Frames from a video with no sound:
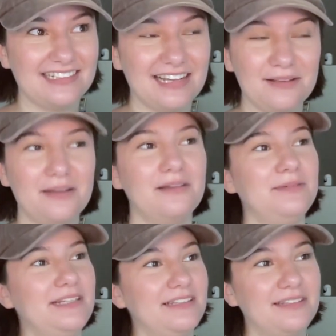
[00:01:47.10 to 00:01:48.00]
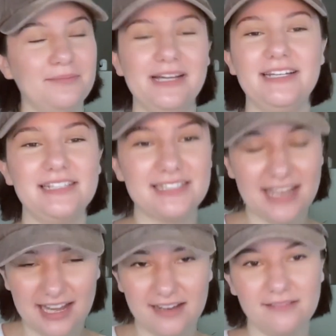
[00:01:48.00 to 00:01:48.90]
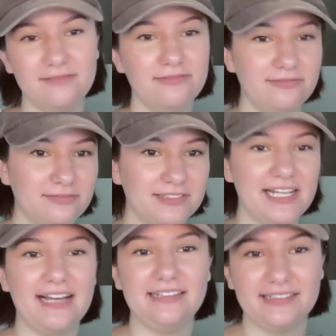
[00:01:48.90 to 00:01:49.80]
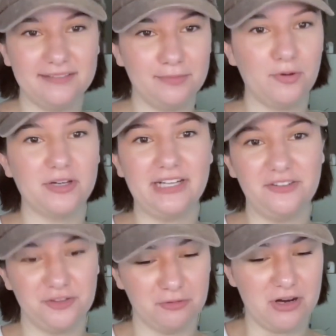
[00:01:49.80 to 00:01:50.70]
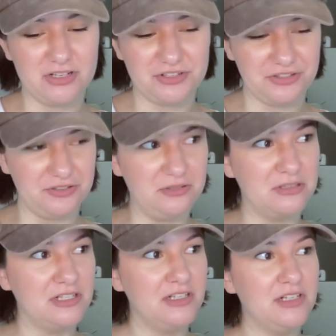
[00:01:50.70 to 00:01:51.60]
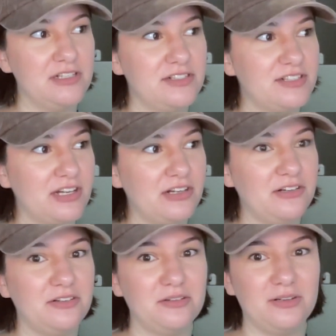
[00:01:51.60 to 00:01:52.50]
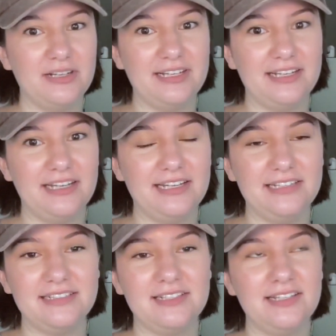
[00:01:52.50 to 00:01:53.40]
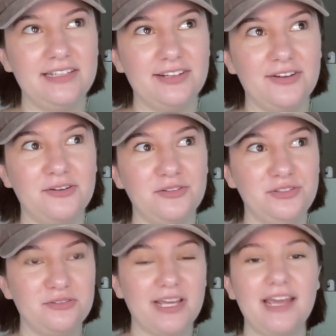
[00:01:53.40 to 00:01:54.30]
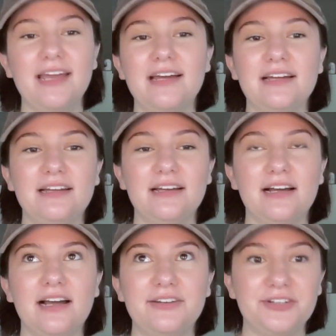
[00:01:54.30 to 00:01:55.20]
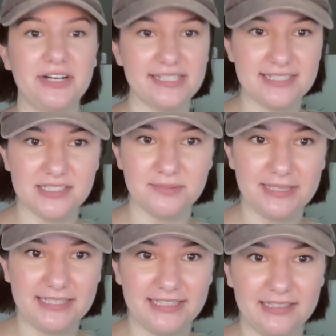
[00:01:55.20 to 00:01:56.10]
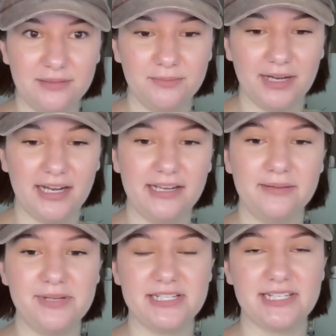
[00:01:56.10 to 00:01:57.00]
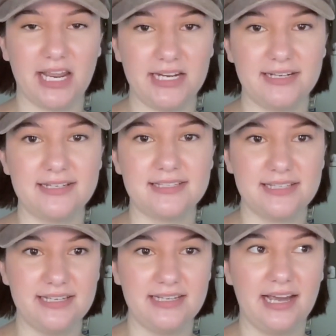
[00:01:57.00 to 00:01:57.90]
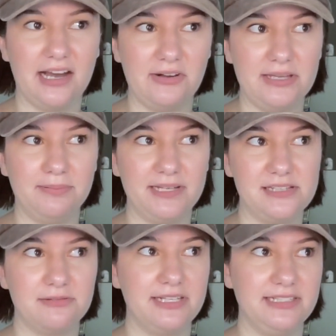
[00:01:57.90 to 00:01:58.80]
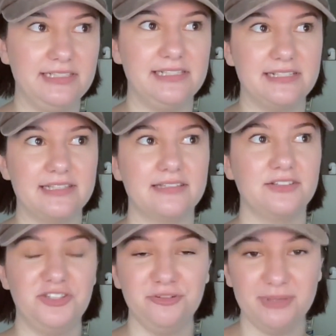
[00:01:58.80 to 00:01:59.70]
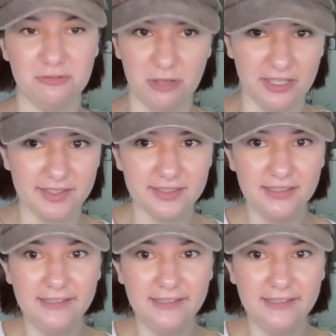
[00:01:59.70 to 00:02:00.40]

I mean, the Mannings have talent pouring out their wazoo. So, you can't underestimate him. I am excited to see how he plays when he is QB1.